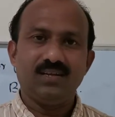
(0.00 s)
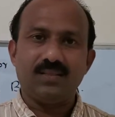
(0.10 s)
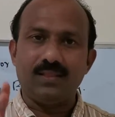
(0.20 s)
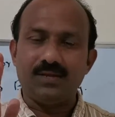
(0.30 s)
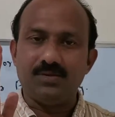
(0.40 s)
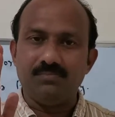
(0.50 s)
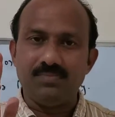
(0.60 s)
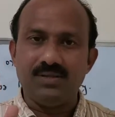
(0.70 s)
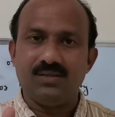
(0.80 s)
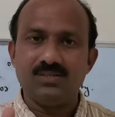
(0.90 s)
That
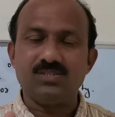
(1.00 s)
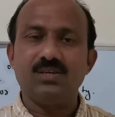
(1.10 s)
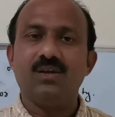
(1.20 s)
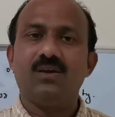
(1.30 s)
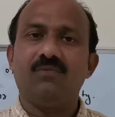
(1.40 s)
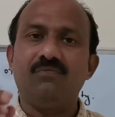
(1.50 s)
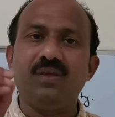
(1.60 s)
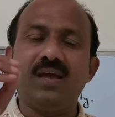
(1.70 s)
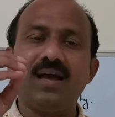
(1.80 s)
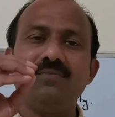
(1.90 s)
means we
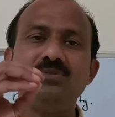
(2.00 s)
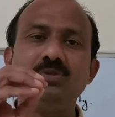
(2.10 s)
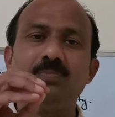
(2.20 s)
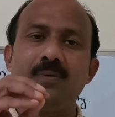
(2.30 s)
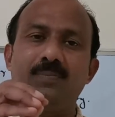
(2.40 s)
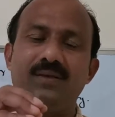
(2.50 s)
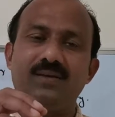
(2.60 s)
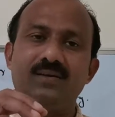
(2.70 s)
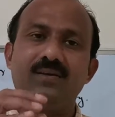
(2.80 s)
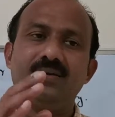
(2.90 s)
have to
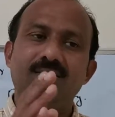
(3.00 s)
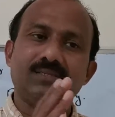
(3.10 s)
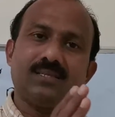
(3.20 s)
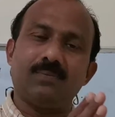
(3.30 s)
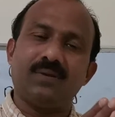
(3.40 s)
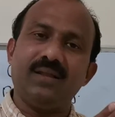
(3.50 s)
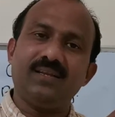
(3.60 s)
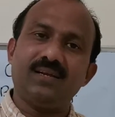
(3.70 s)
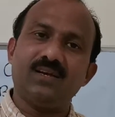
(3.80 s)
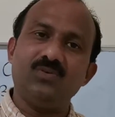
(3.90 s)
prepare separate
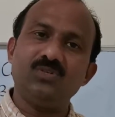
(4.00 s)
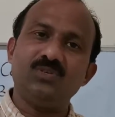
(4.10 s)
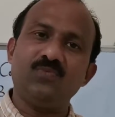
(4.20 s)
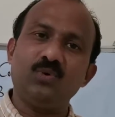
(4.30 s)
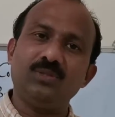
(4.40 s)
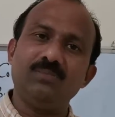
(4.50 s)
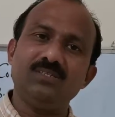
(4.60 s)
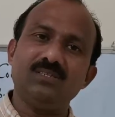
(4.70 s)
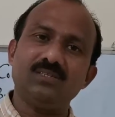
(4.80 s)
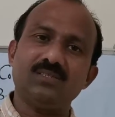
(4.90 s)
accounts for the
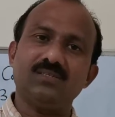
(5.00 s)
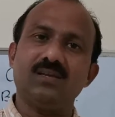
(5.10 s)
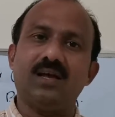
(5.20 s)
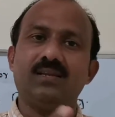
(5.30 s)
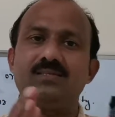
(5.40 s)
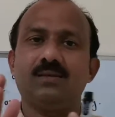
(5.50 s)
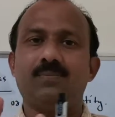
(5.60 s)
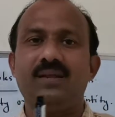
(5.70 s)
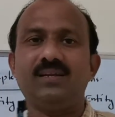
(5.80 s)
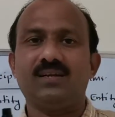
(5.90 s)
business and
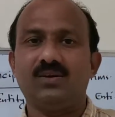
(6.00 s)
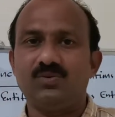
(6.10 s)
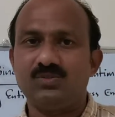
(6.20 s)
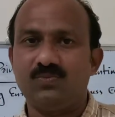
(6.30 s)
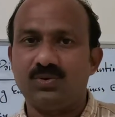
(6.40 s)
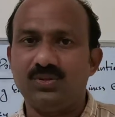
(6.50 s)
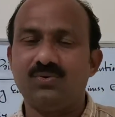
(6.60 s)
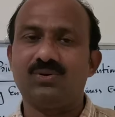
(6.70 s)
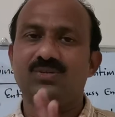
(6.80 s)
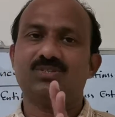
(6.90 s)
separate accounts for the
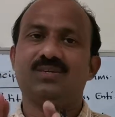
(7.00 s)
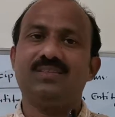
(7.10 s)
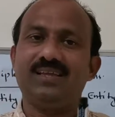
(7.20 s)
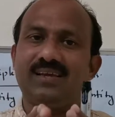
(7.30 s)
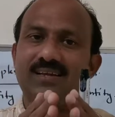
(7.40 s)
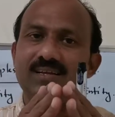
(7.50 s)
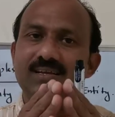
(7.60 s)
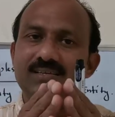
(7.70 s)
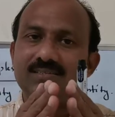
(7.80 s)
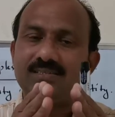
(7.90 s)
owners. They are
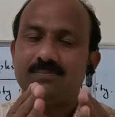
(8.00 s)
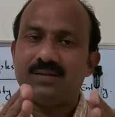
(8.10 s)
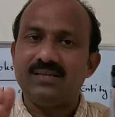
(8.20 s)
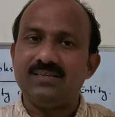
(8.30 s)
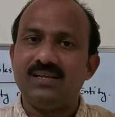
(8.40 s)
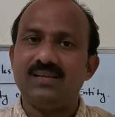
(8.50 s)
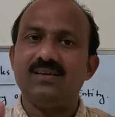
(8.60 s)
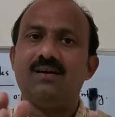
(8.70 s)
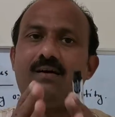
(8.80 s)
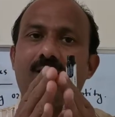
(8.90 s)
separately
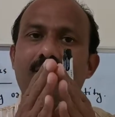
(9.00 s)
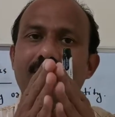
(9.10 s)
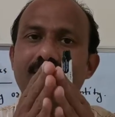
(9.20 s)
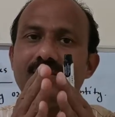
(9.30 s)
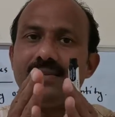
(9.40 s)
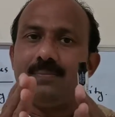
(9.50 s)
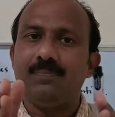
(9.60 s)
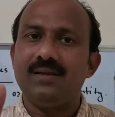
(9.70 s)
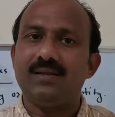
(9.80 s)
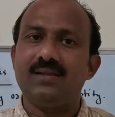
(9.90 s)
or
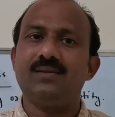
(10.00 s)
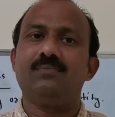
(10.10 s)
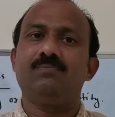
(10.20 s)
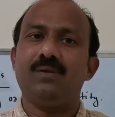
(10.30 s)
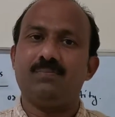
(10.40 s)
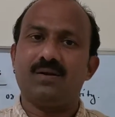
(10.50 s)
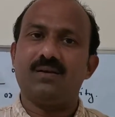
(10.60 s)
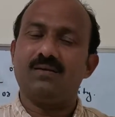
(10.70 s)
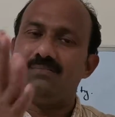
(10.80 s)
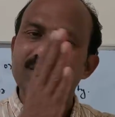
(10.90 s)
independent people.
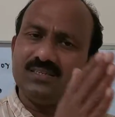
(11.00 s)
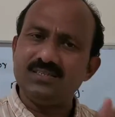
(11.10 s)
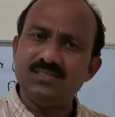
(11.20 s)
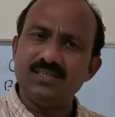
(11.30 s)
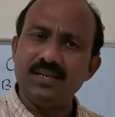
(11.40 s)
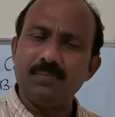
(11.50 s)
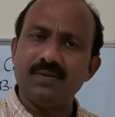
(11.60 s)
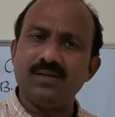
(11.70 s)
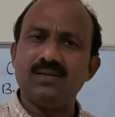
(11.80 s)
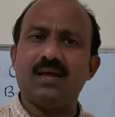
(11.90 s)
Business is
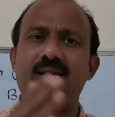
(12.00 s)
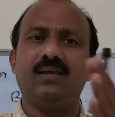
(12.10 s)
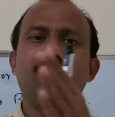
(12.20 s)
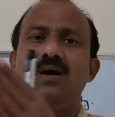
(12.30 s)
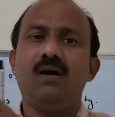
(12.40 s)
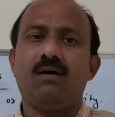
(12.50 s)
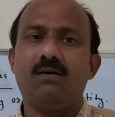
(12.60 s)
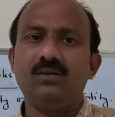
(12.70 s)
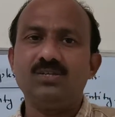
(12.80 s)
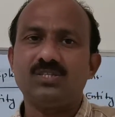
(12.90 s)
independent and
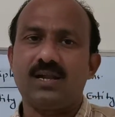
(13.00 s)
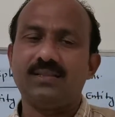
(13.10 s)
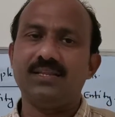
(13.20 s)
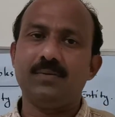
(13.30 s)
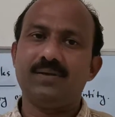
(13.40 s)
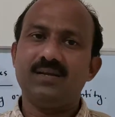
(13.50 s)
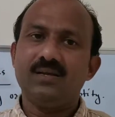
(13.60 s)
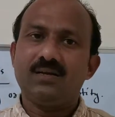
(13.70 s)
owners are the independent.